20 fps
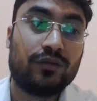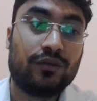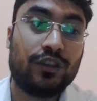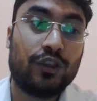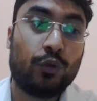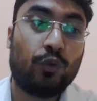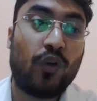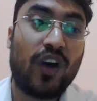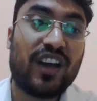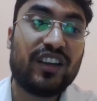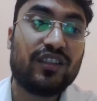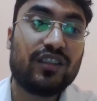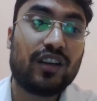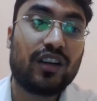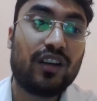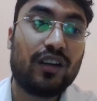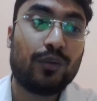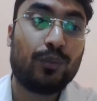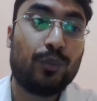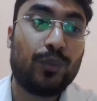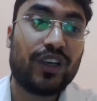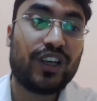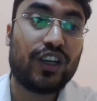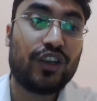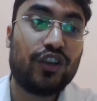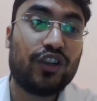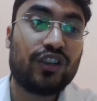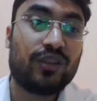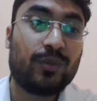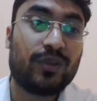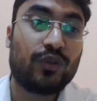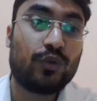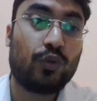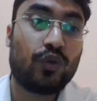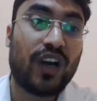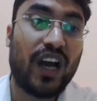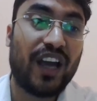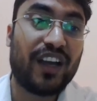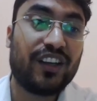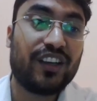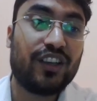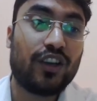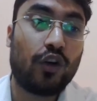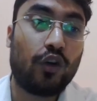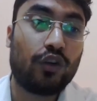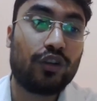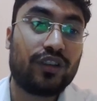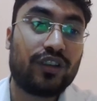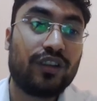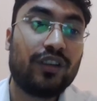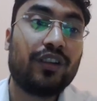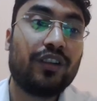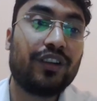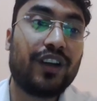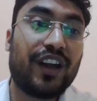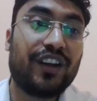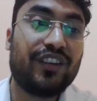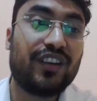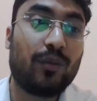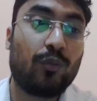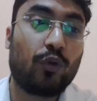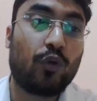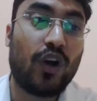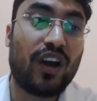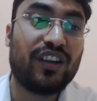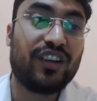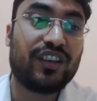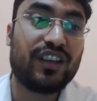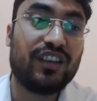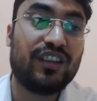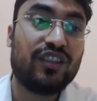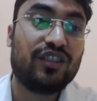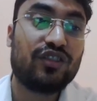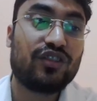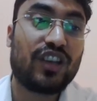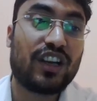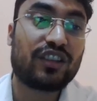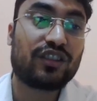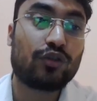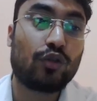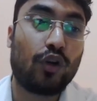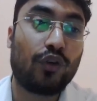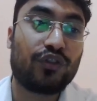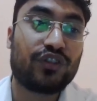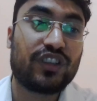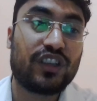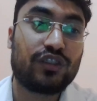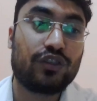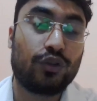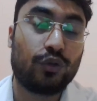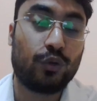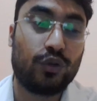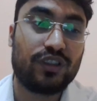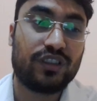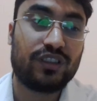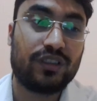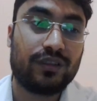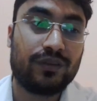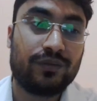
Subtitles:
devise a mechanism to carry out random quality checks of such roads.